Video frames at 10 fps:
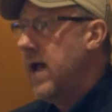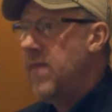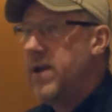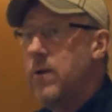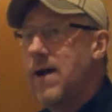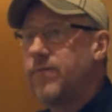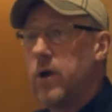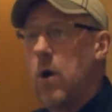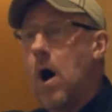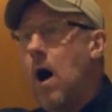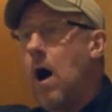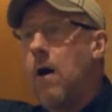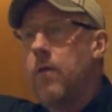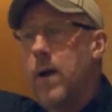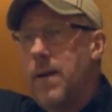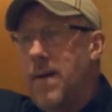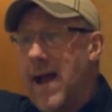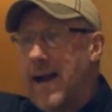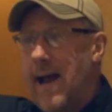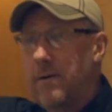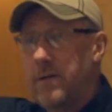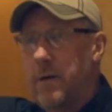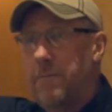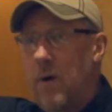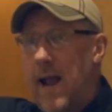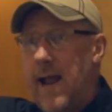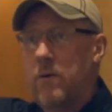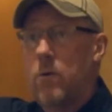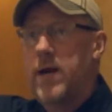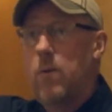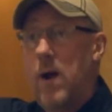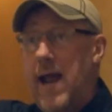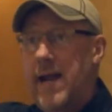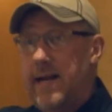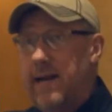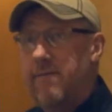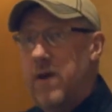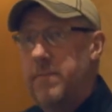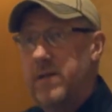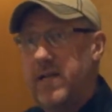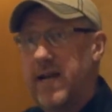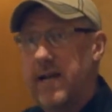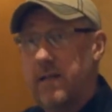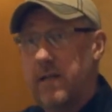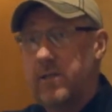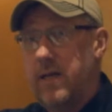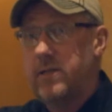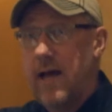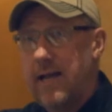and then you have to go all the way back out to your plant and reweigh to give them a ticket that says,